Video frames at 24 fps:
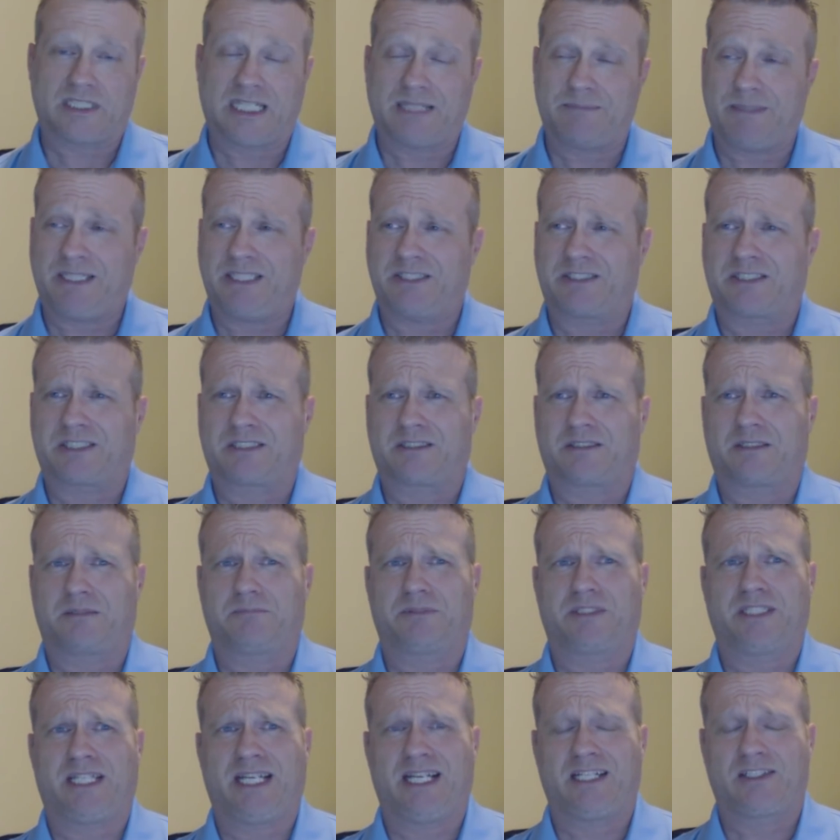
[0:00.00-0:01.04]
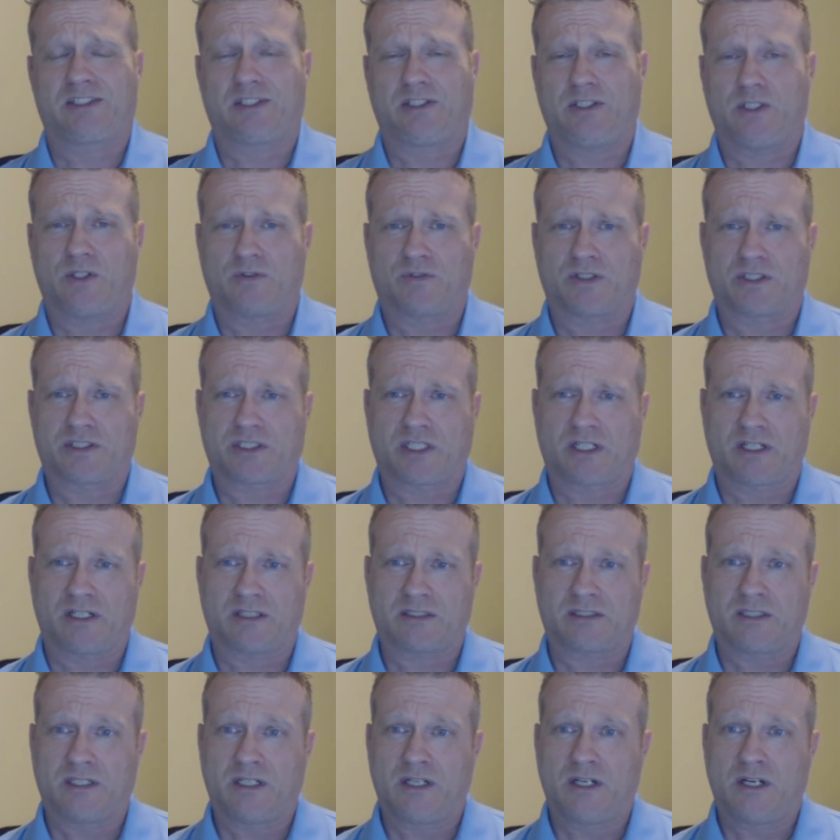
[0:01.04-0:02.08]
and I mean substantially
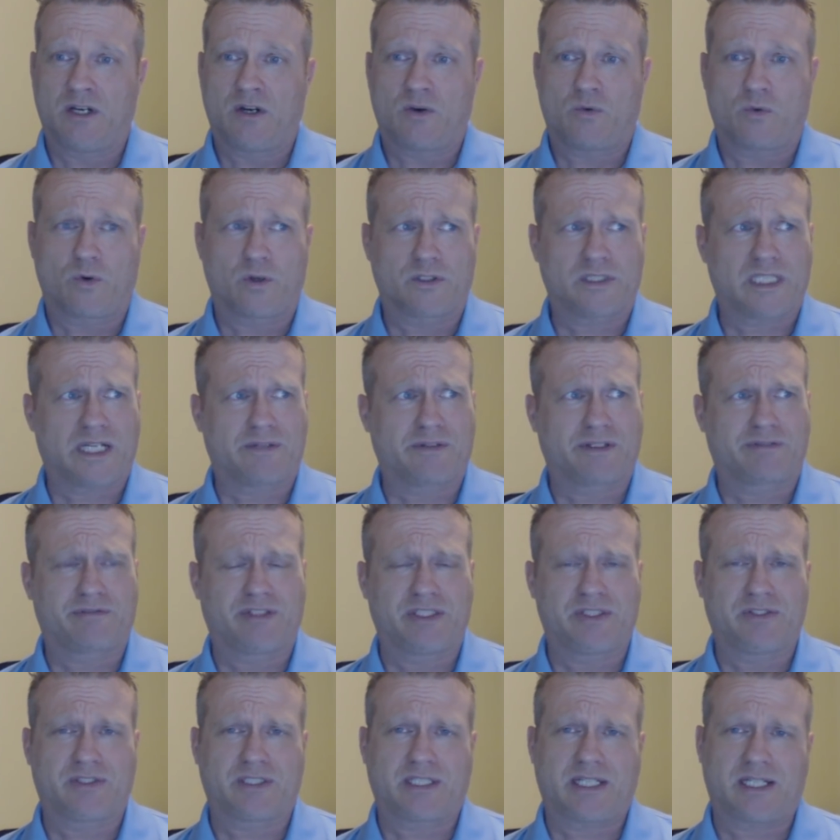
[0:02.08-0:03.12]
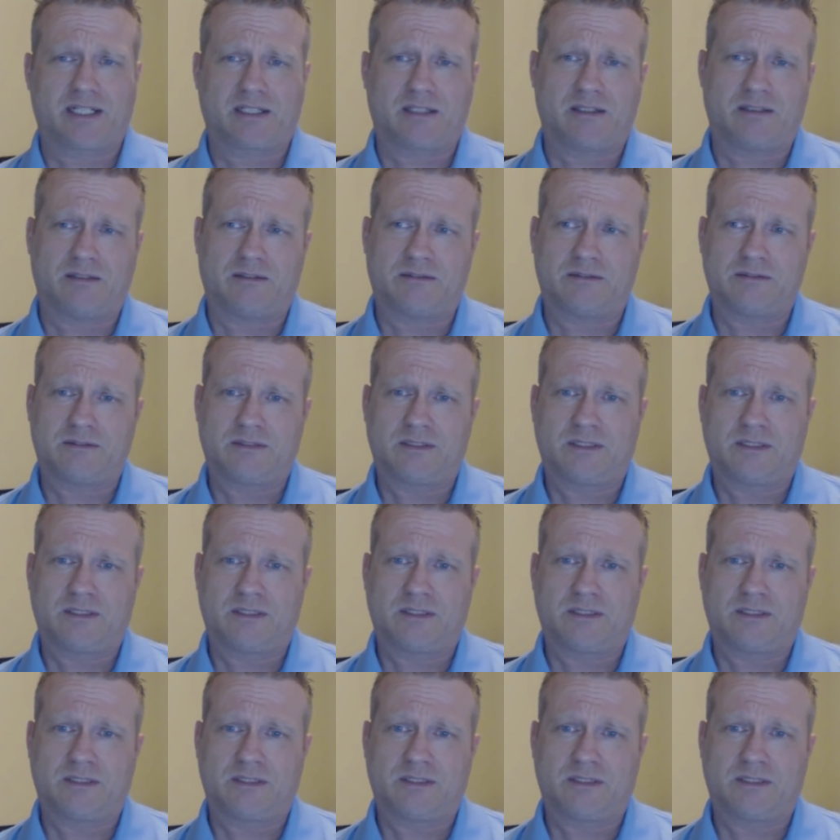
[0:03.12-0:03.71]
overcharged, where's that refrigerant got to go?